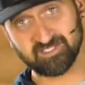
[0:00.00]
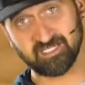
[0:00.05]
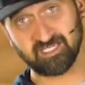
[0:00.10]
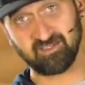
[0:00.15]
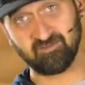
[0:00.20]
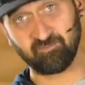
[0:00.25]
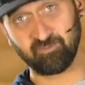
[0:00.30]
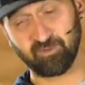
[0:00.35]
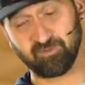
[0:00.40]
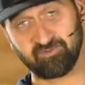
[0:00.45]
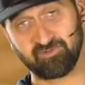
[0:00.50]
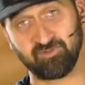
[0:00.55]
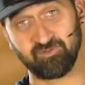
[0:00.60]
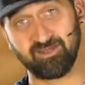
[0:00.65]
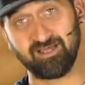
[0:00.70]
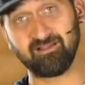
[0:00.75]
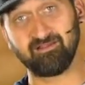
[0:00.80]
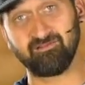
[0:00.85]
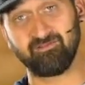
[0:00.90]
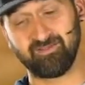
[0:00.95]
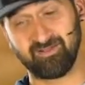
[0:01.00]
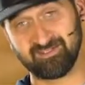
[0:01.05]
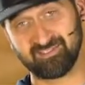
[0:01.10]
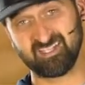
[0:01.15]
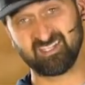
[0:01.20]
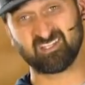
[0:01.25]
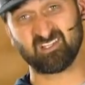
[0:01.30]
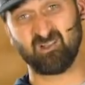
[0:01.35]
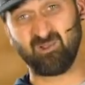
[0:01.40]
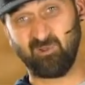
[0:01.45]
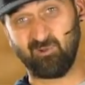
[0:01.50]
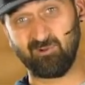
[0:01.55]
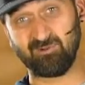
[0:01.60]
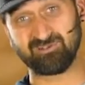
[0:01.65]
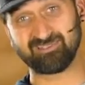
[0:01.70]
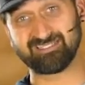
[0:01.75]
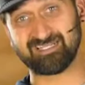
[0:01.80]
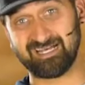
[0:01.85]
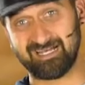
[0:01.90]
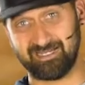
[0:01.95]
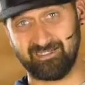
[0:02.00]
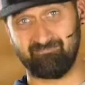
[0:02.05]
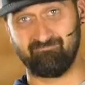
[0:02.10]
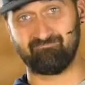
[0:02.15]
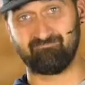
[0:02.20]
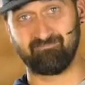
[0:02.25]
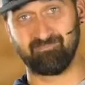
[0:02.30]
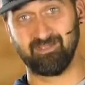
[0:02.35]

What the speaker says: to give birth to an elephant, it takes a long time.